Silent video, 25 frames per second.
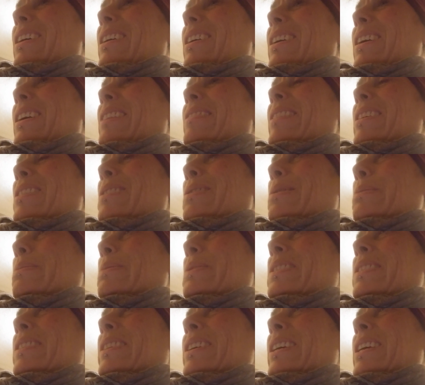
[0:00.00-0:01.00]
And then I
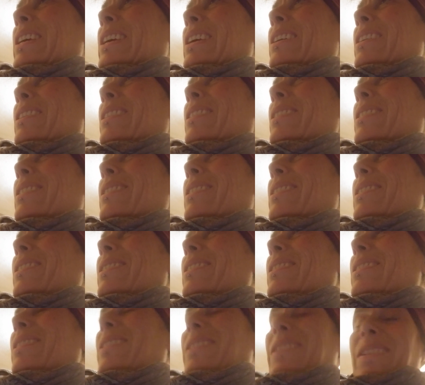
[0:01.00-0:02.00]
was saying
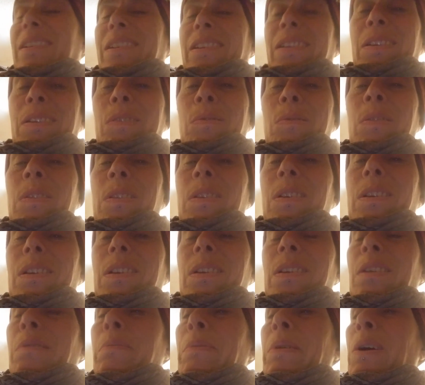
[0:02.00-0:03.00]

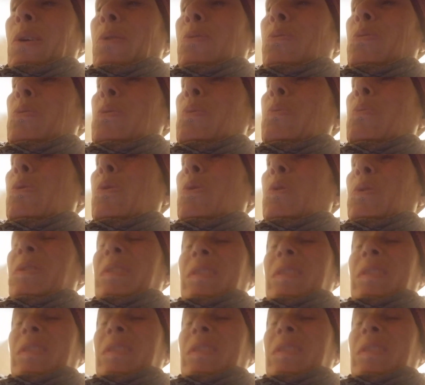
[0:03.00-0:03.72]
about all the walls